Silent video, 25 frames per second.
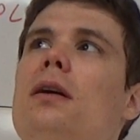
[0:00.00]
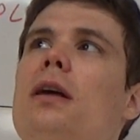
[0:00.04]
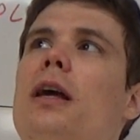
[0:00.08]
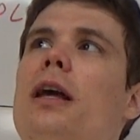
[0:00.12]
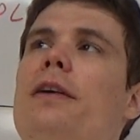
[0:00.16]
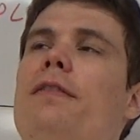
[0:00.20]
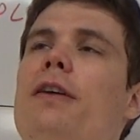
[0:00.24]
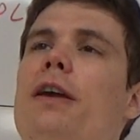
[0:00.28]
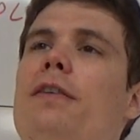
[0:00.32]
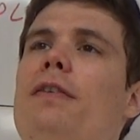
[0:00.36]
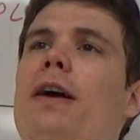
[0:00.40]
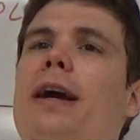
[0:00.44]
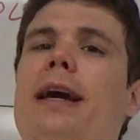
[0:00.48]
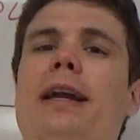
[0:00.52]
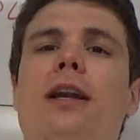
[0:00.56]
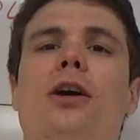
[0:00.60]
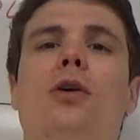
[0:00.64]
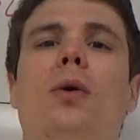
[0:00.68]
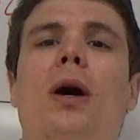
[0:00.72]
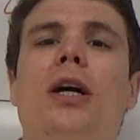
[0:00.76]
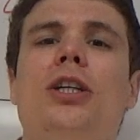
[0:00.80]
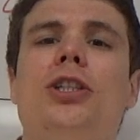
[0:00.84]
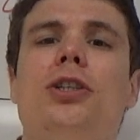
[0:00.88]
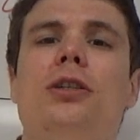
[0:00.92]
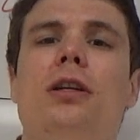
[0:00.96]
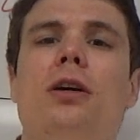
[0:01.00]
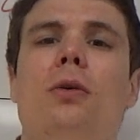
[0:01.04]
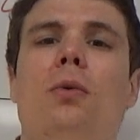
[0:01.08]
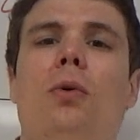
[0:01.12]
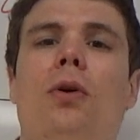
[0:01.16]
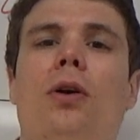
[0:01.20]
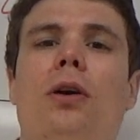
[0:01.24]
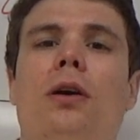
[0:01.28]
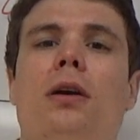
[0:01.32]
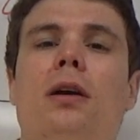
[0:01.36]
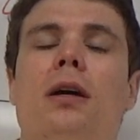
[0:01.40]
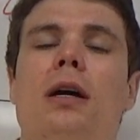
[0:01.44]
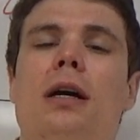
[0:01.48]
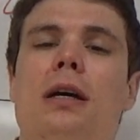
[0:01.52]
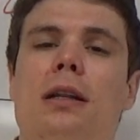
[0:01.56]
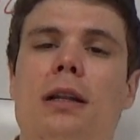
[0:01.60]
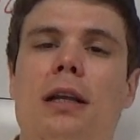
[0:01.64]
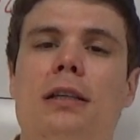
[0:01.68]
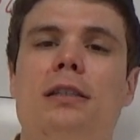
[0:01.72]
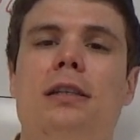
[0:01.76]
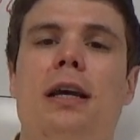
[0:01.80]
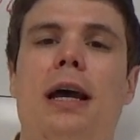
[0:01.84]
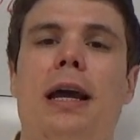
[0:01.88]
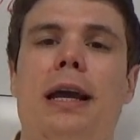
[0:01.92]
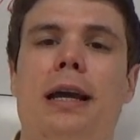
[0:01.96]
if I get a question at work,
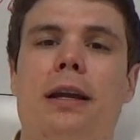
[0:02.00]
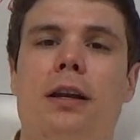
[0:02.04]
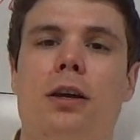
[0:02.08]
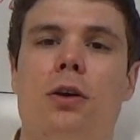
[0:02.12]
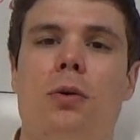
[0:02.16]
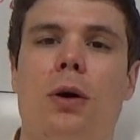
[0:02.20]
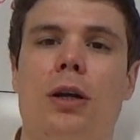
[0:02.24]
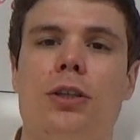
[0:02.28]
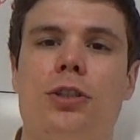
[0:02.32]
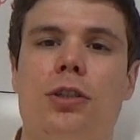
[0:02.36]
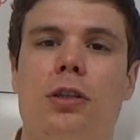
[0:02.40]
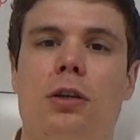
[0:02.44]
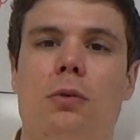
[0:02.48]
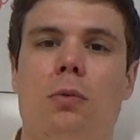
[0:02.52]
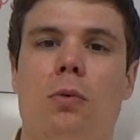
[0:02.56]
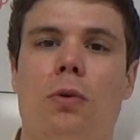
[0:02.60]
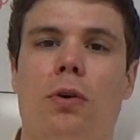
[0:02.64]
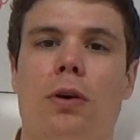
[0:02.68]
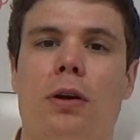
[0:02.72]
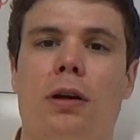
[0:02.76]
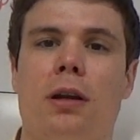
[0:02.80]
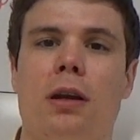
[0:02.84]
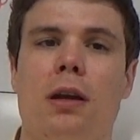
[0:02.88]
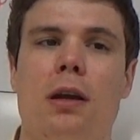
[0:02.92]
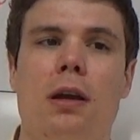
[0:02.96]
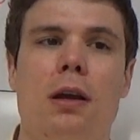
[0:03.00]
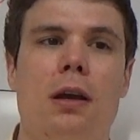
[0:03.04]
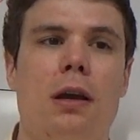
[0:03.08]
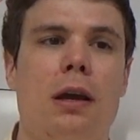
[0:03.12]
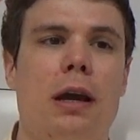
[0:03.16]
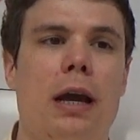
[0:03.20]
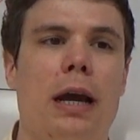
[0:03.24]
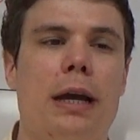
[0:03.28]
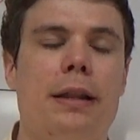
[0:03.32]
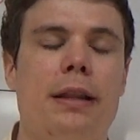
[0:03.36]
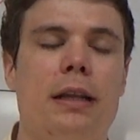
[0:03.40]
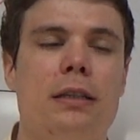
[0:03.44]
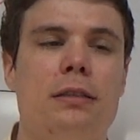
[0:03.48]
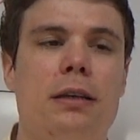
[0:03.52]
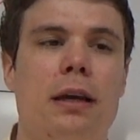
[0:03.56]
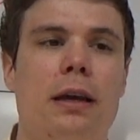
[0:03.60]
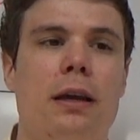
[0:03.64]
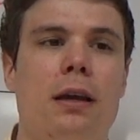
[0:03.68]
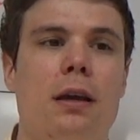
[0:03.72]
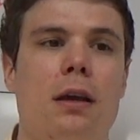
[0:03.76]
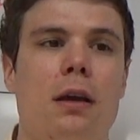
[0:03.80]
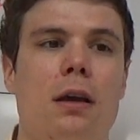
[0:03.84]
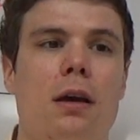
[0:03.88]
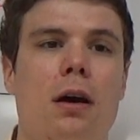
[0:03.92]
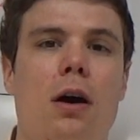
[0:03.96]
let's say I get a question at work, and they
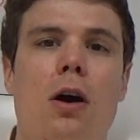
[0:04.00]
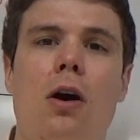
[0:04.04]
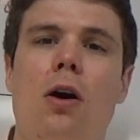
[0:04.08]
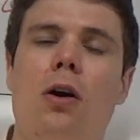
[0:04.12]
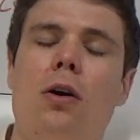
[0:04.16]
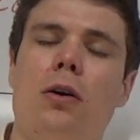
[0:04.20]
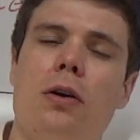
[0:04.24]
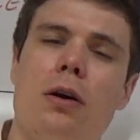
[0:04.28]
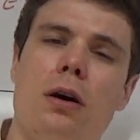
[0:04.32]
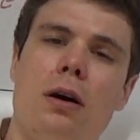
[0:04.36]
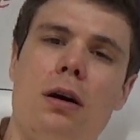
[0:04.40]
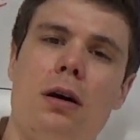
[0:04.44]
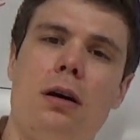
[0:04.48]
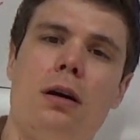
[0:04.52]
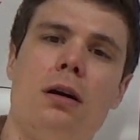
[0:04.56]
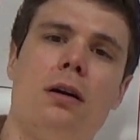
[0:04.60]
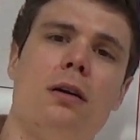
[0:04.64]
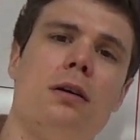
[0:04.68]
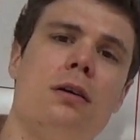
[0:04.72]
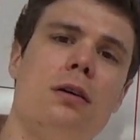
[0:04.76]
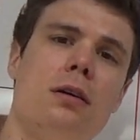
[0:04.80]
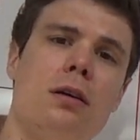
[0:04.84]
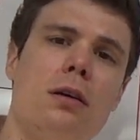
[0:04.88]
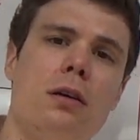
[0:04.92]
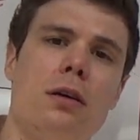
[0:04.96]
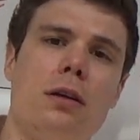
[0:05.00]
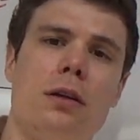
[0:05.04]
say, oh,